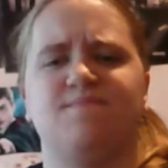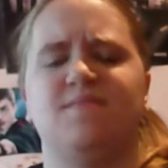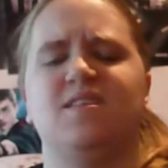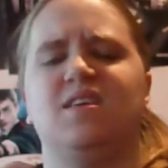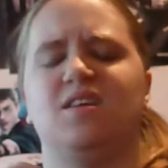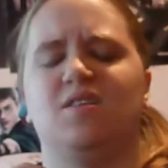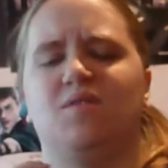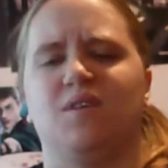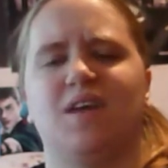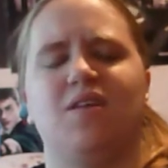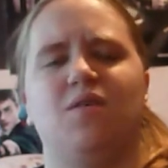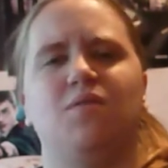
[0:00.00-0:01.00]
you know,
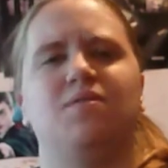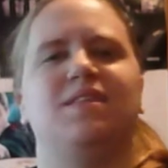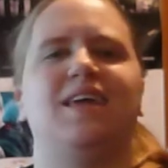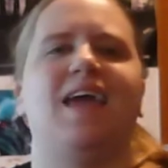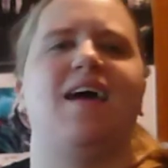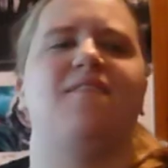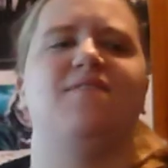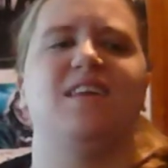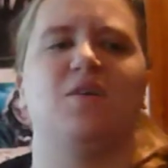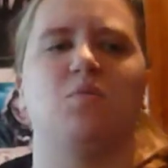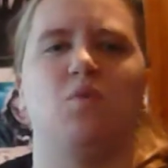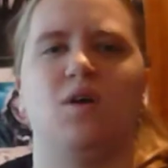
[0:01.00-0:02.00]
can only have
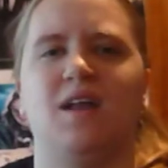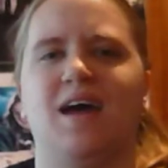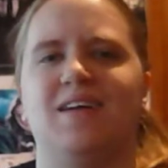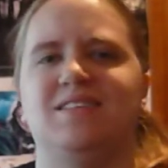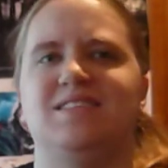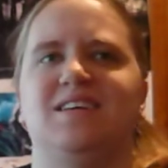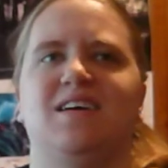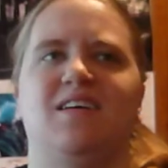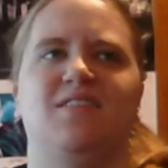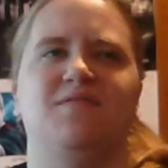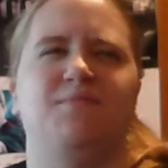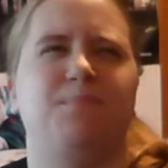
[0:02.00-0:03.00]
their one idea
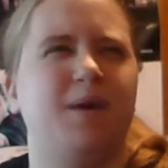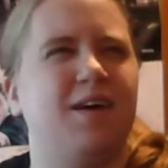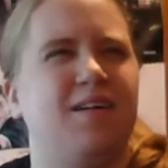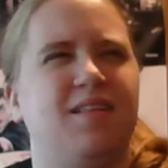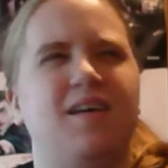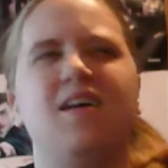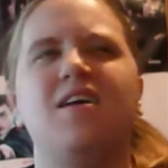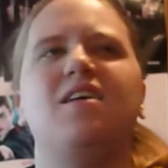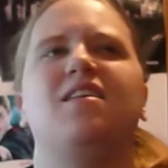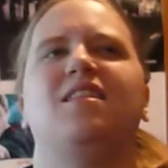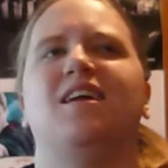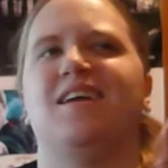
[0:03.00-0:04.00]
of Bill,
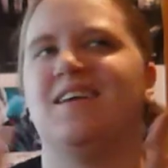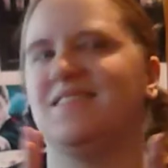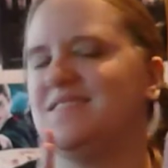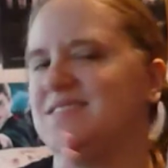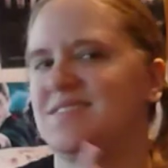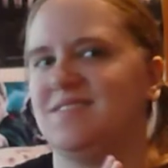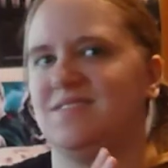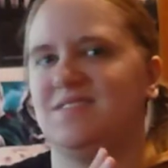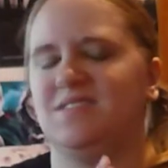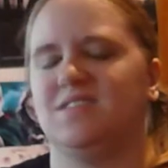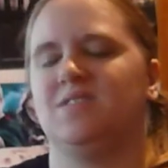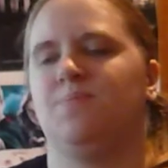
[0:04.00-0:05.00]
like, it's
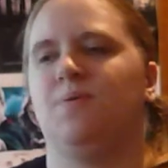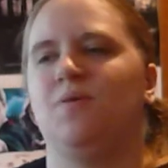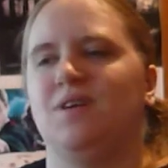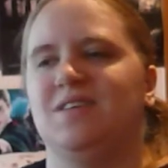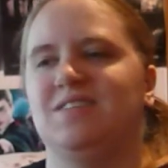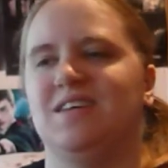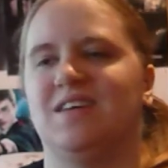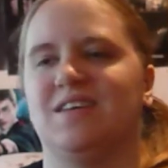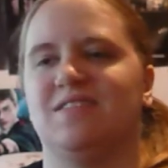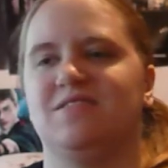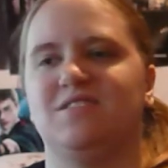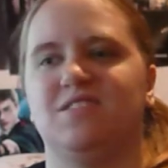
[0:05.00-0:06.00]

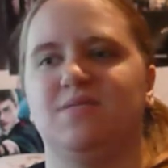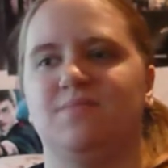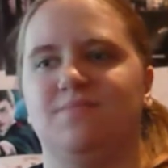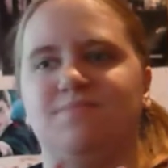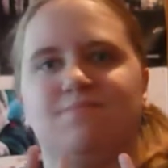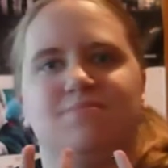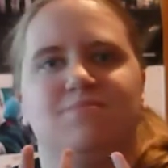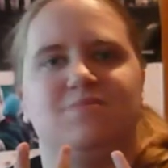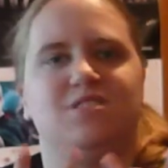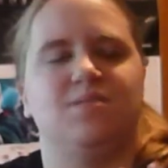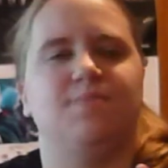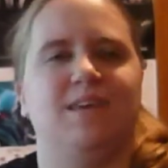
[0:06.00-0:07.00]
disappointing to
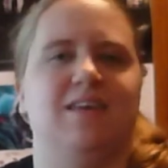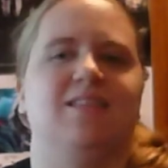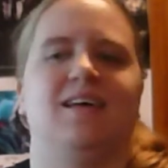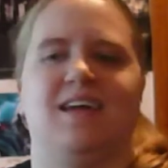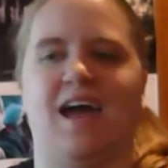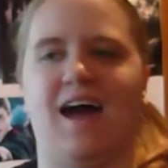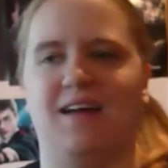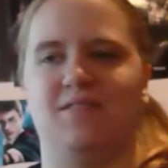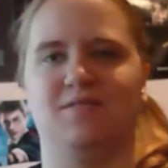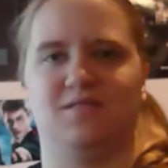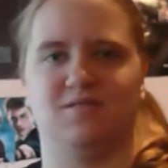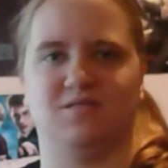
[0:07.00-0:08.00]
me. Like, I
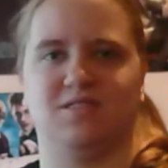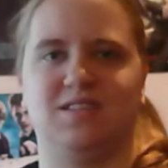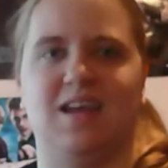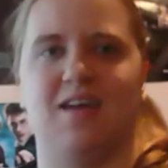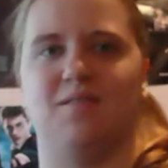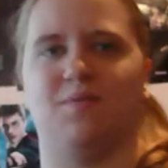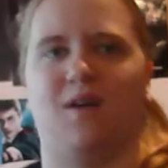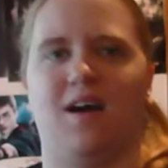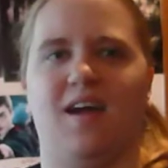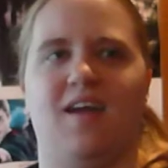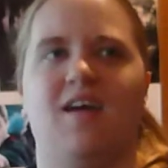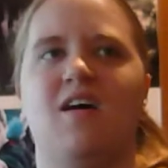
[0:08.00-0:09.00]
don't understand
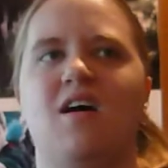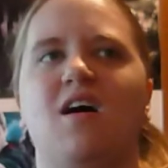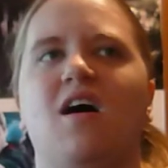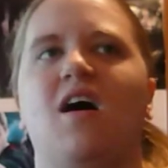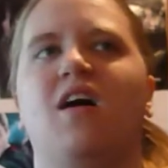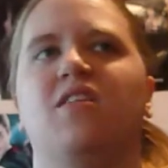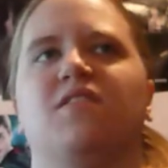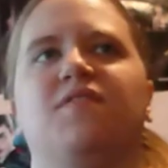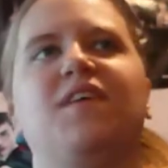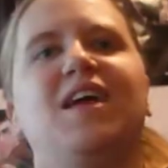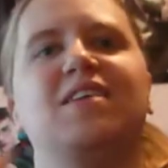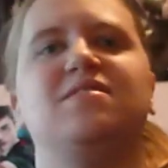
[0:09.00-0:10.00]
why other
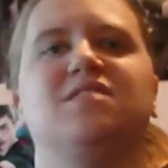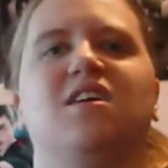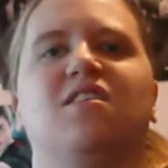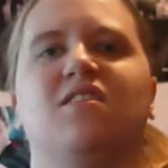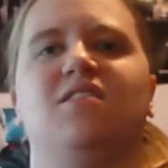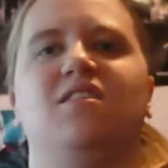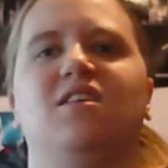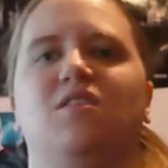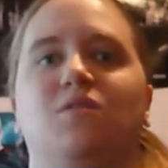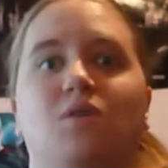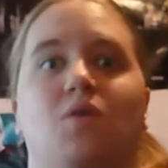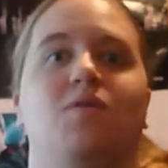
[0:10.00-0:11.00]
fans aren't, you
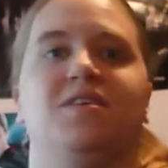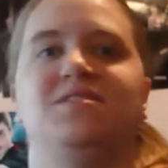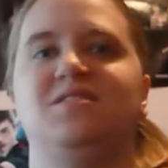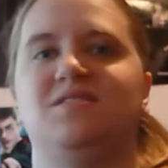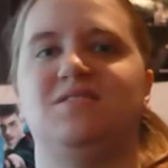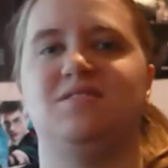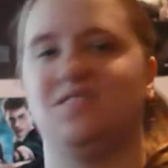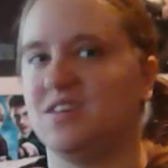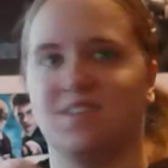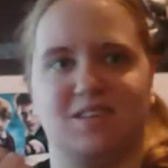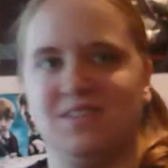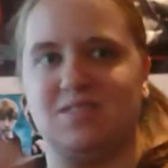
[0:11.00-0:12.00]
know, going to
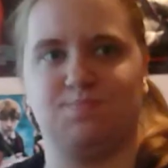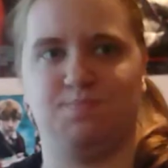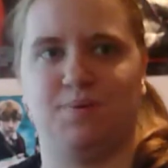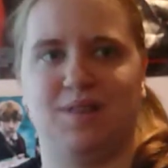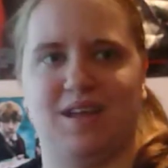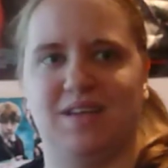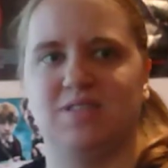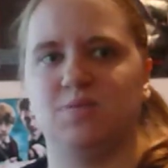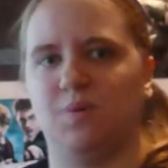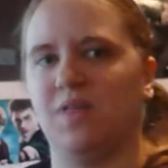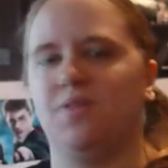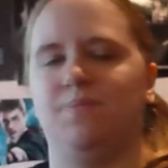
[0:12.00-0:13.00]
this place
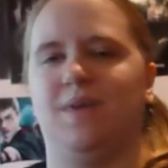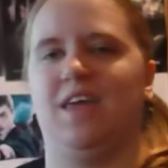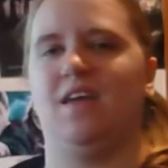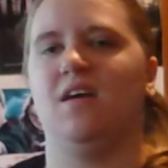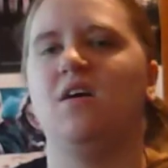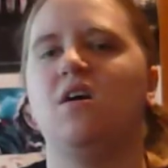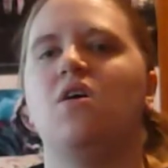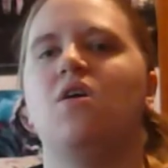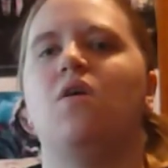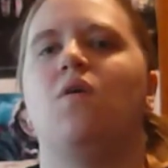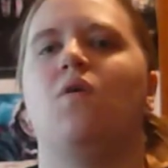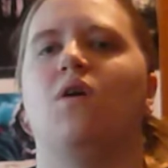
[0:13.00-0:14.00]
with me,
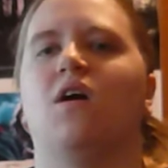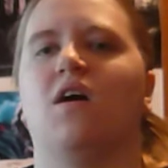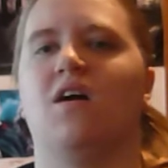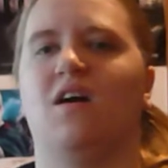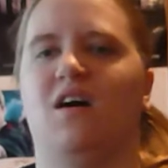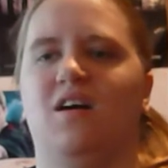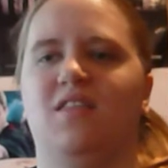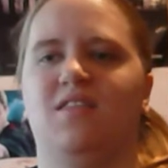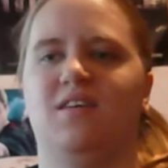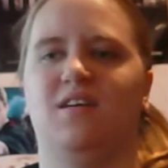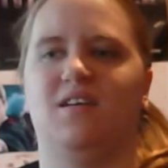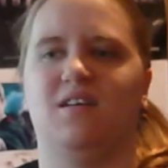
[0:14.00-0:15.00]
or
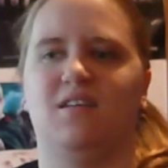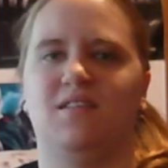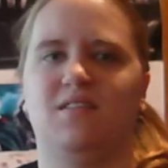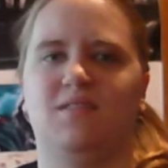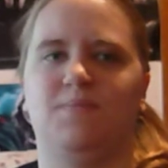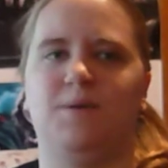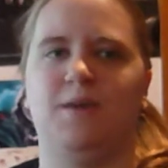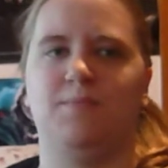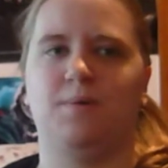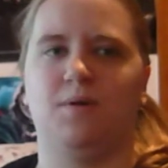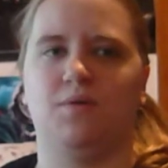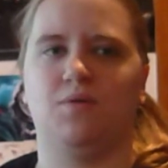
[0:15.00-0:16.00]
the
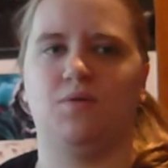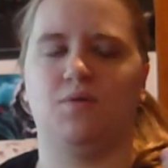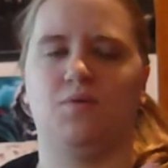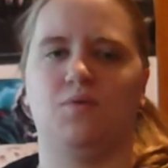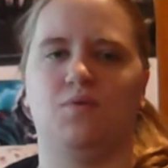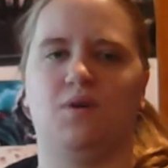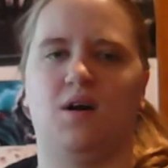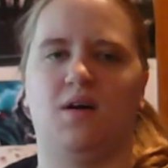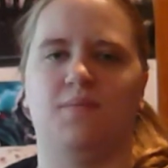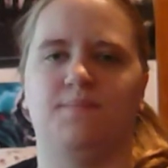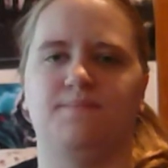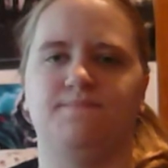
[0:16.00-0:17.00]
people who,
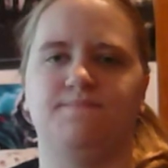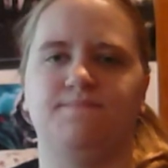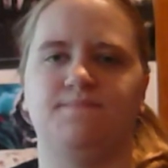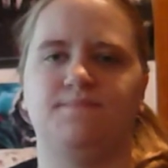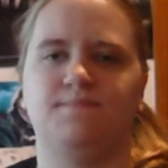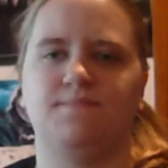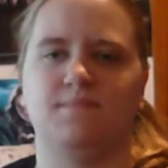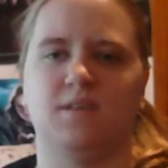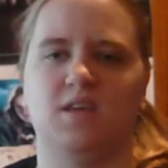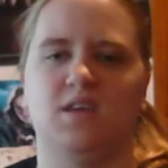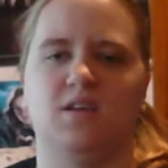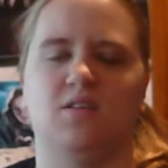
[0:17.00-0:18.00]

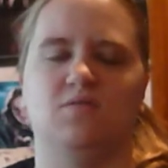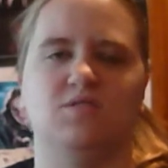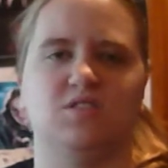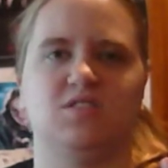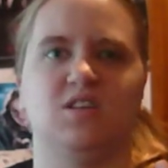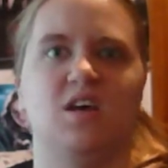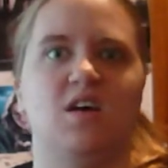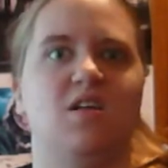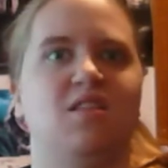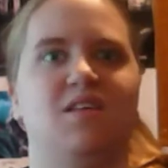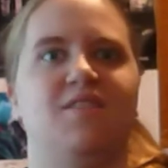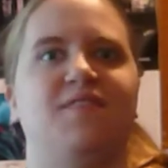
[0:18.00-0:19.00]
you know, just love